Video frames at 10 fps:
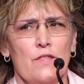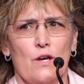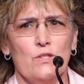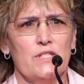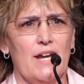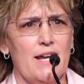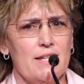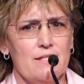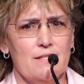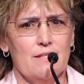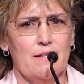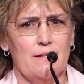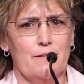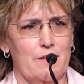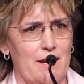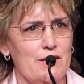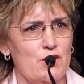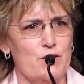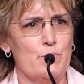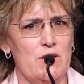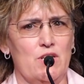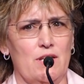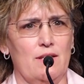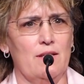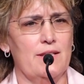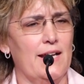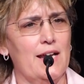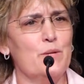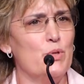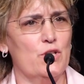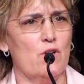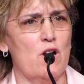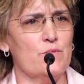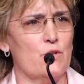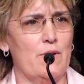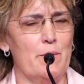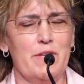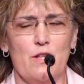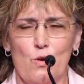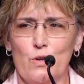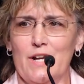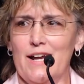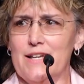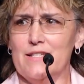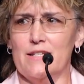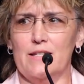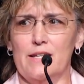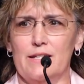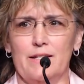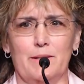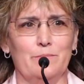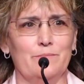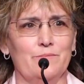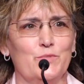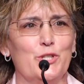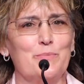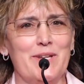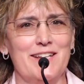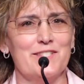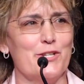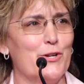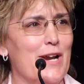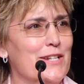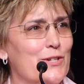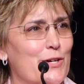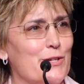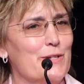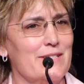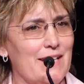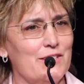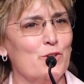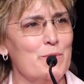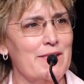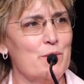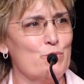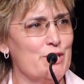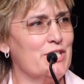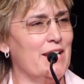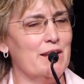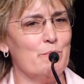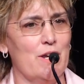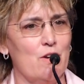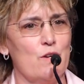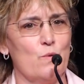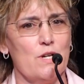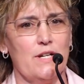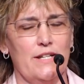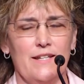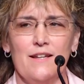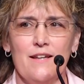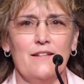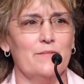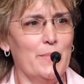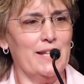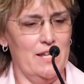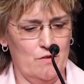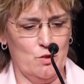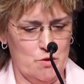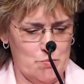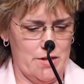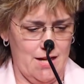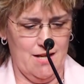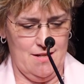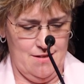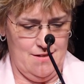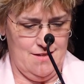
those guys uh, that I just mentioned, they kind of put their arms around me, the older guys, and, and um, took me in as a granddaughter and, and told me they appreciated my hard work. And my left hook was pretty good.